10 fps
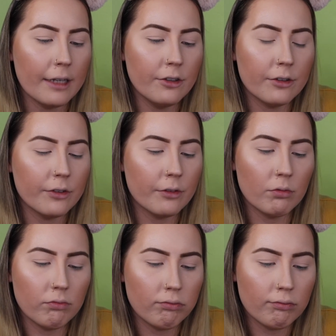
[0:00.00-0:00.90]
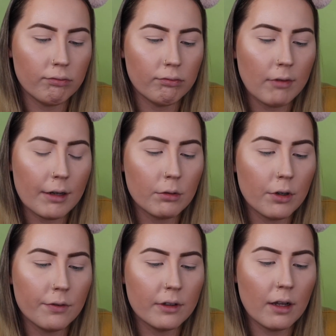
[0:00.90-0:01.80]
I don't know
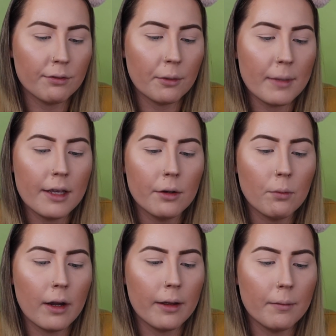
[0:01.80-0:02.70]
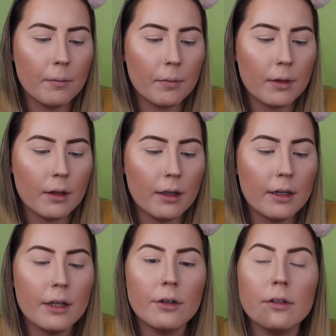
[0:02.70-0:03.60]
if it's not for me or what. And
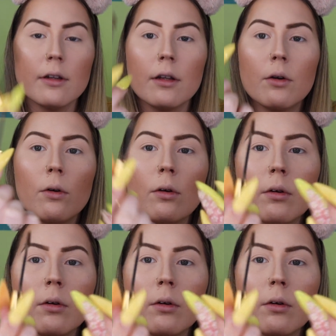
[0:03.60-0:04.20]
here's the little